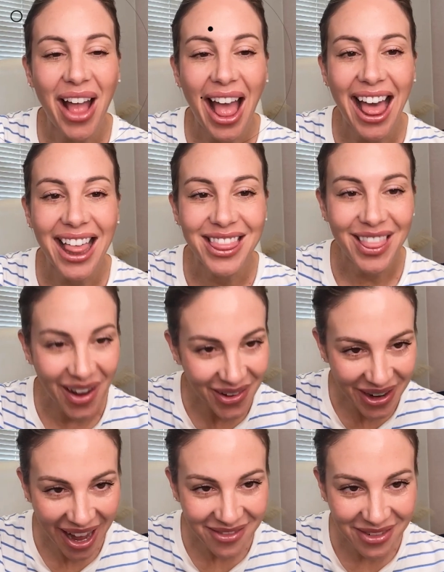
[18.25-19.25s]

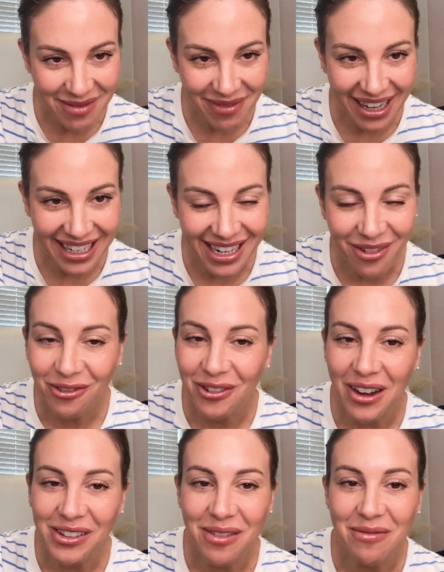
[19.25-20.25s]
Hello, everybody.
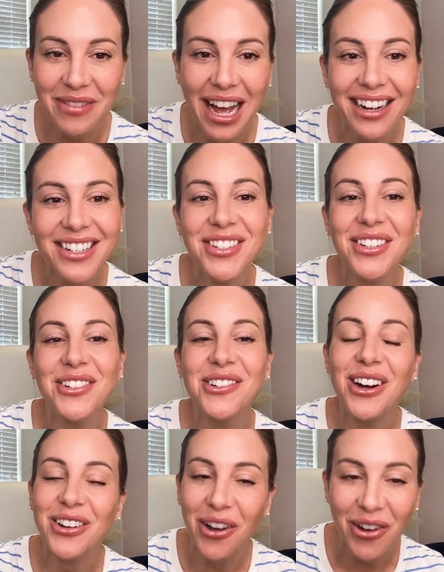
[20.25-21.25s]
Welcome back
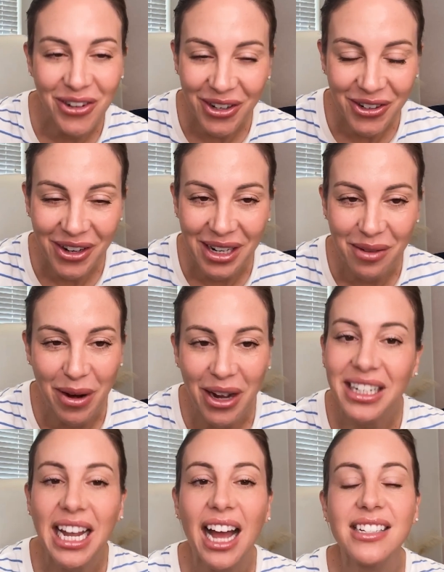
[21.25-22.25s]
to Call Her Creator
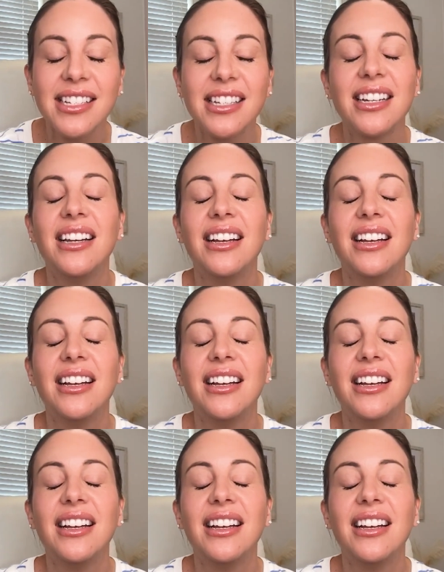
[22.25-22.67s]
podcast.